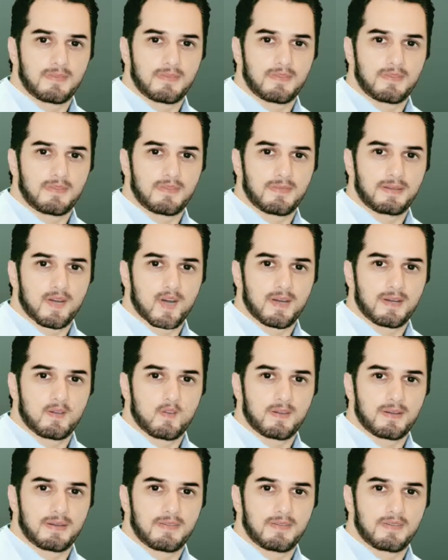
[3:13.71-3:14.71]

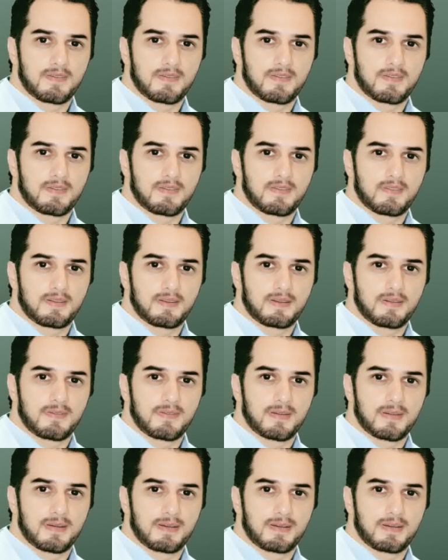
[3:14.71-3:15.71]
Prognosis for patent
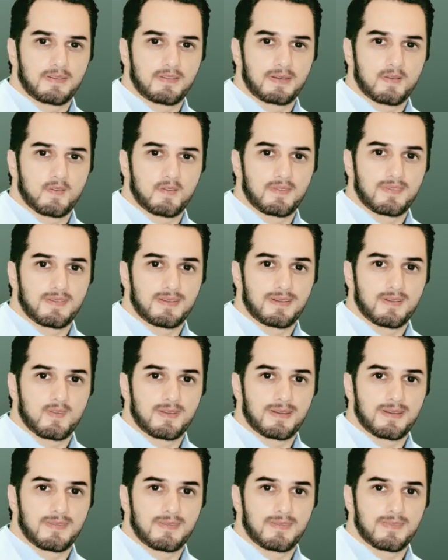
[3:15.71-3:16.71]
ductus
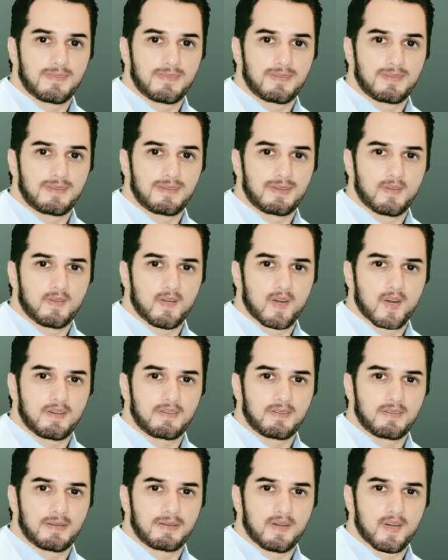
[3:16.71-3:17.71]
arteriosus. Big
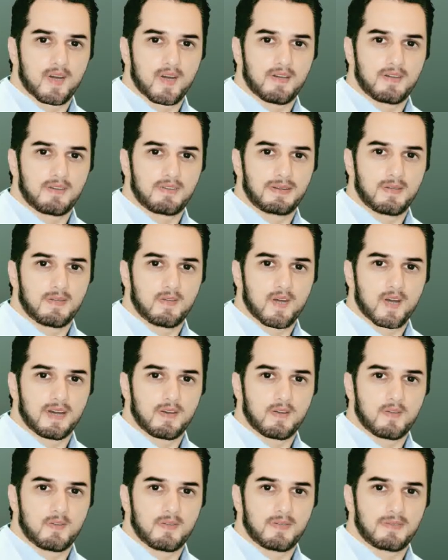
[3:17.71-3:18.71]
shunts in early
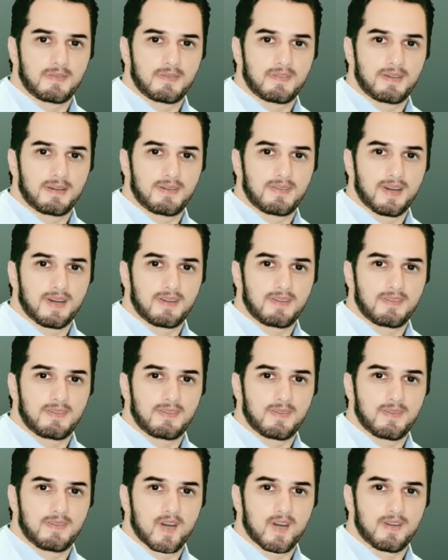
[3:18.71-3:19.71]
childhood cause high
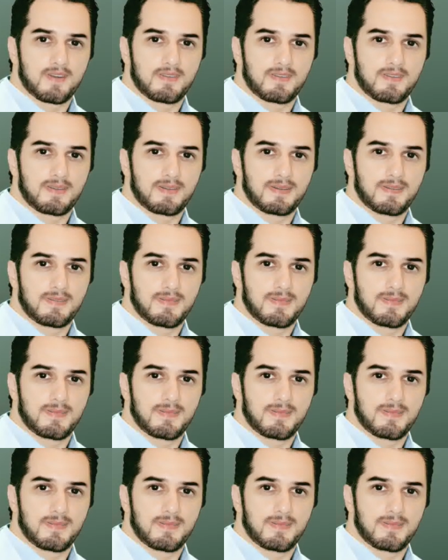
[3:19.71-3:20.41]
mortality.